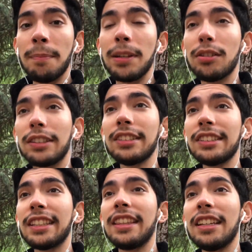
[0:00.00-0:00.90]
Because here's
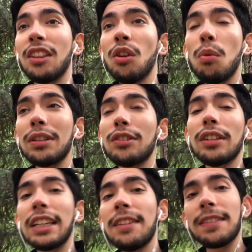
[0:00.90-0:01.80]
the thing, no one's
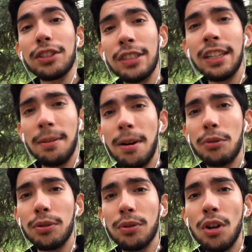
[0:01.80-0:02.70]
gonna give a shit
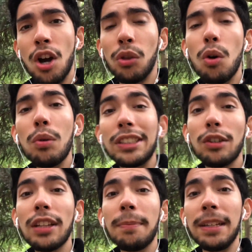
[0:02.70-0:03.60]
about you. No one's
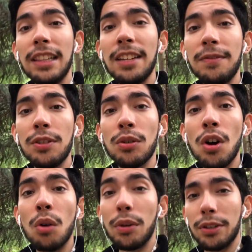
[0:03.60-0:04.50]
gonna believe you
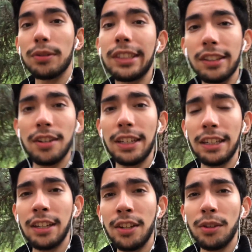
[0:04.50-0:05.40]
when you're starting.
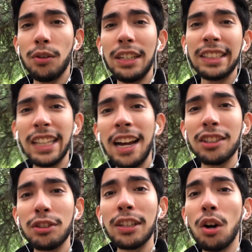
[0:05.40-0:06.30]
You know, it's
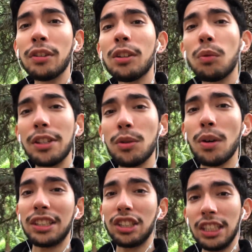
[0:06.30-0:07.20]
actually until when you
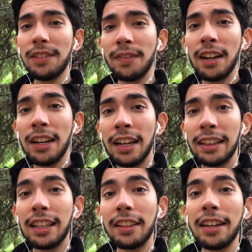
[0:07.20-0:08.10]
achieve
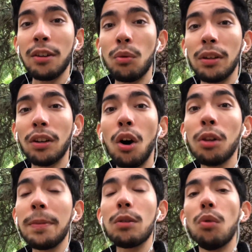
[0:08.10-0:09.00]
that they will
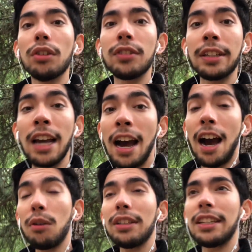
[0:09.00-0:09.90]
all be wondering,
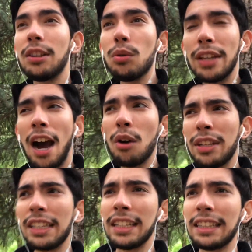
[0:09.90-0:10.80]
how did he do it? How
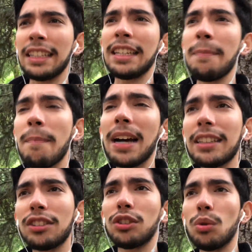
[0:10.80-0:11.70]
did he
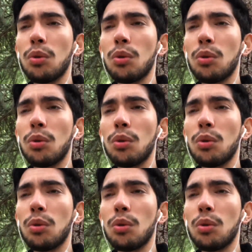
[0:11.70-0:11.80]
manage to